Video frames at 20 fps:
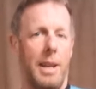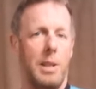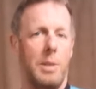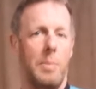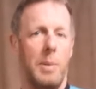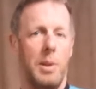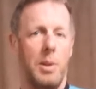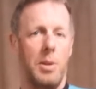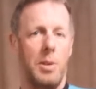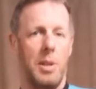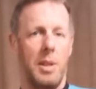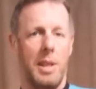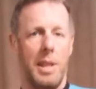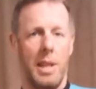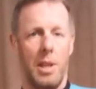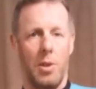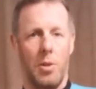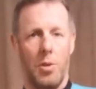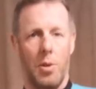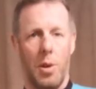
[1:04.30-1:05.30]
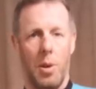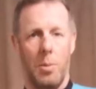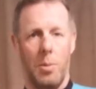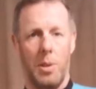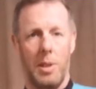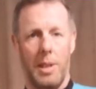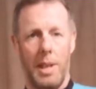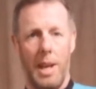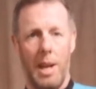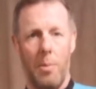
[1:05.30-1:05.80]
as mentioned in the intro,
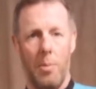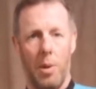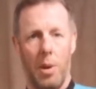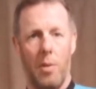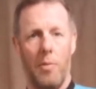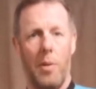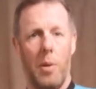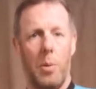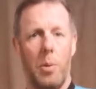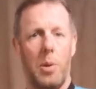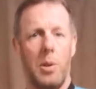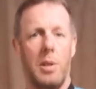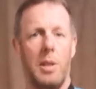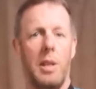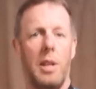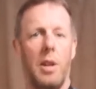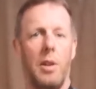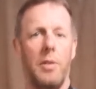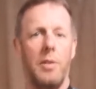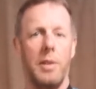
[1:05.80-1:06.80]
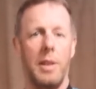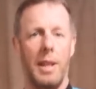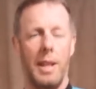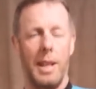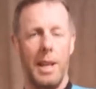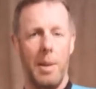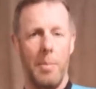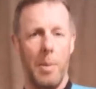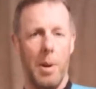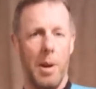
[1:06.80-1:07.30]
today we're focusing on the
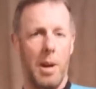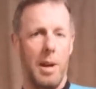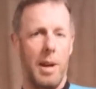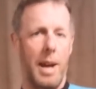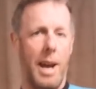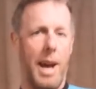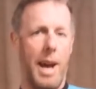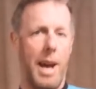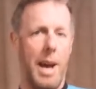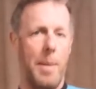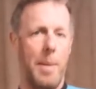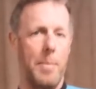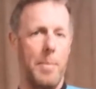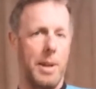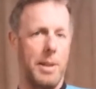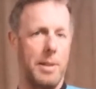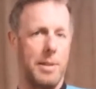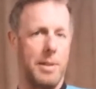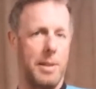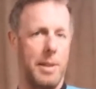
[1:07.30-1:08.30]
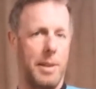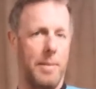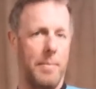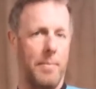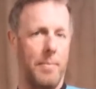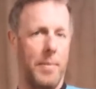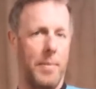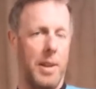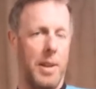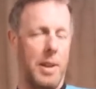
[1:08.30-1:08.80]
Limar Air Master.
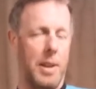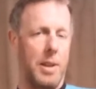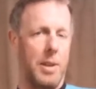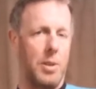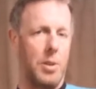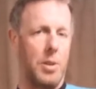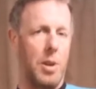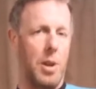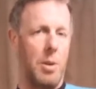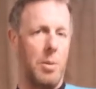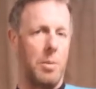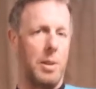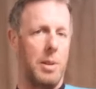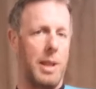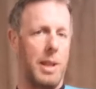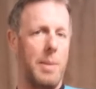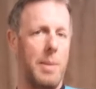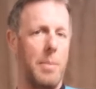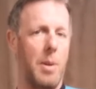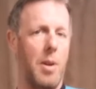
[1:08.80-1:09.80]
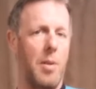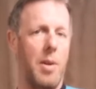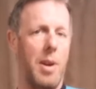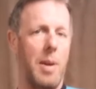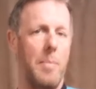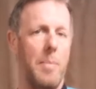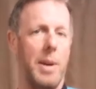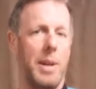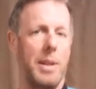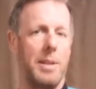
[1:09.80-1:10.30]
So the Limar
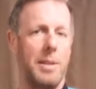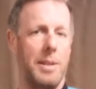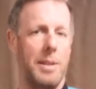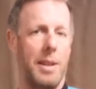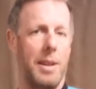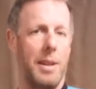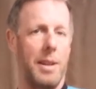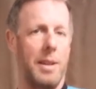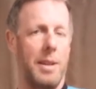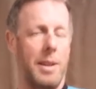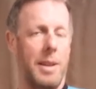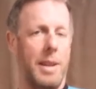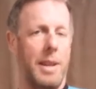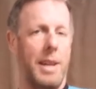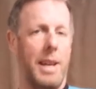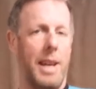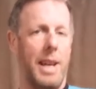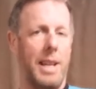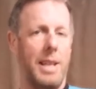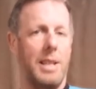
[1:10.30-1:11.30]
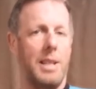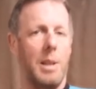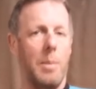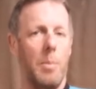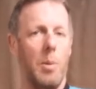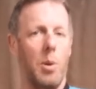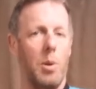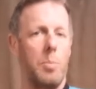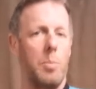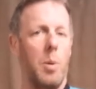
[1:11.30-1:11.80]
Air Master is the
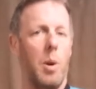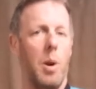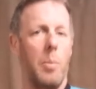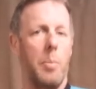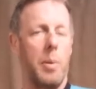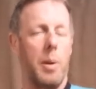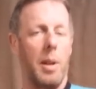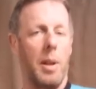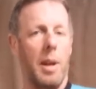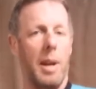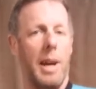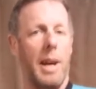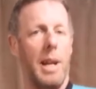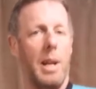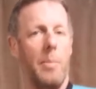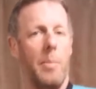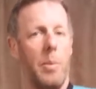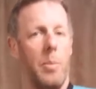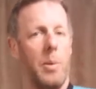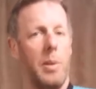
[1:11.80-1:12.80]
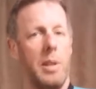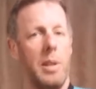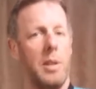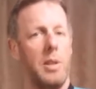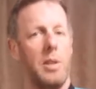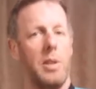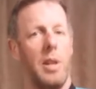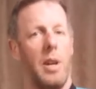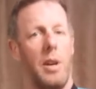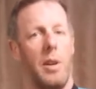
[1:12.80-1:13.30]
most popular helmet with the
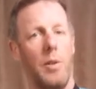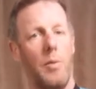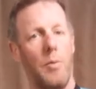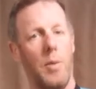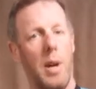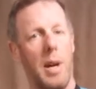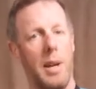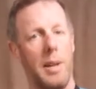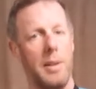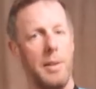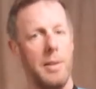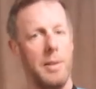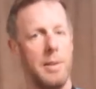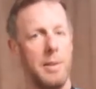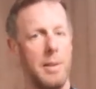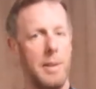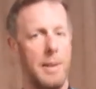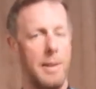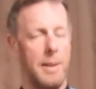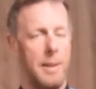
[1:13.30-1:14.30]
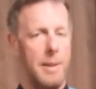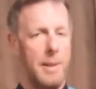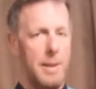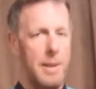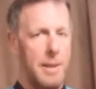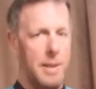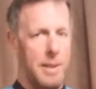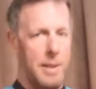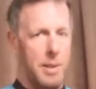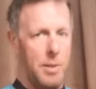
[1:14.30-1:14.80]
Astana riders.
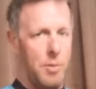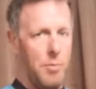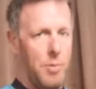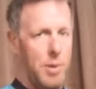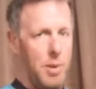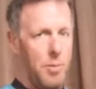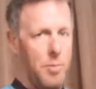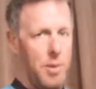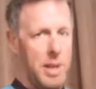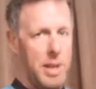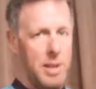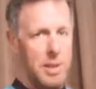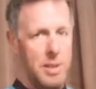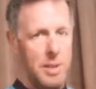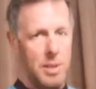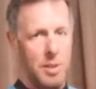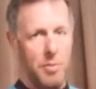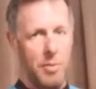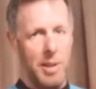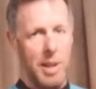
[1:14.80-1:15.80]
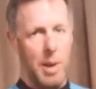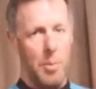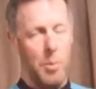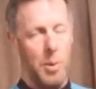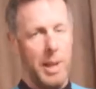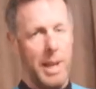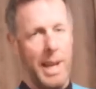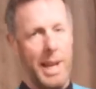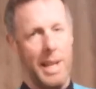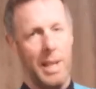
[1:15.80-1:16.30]
Now the real reasons for that
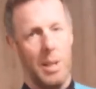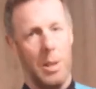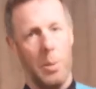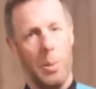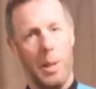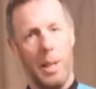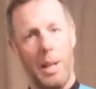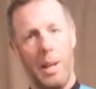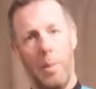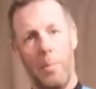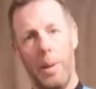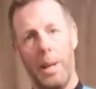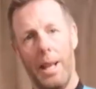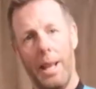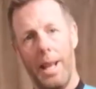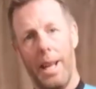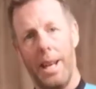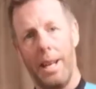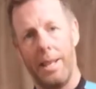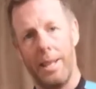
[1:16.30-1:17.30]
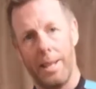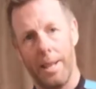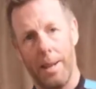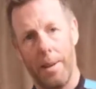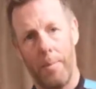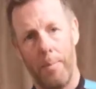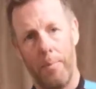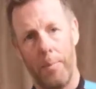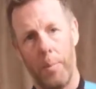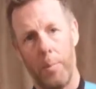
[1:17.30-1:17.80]
we'll get into a little bit later,
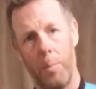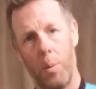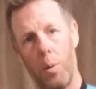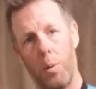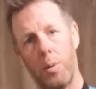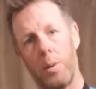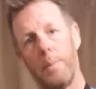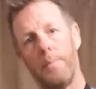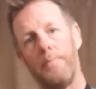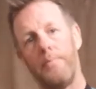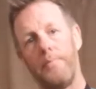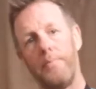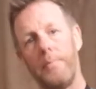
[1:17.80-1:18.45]
but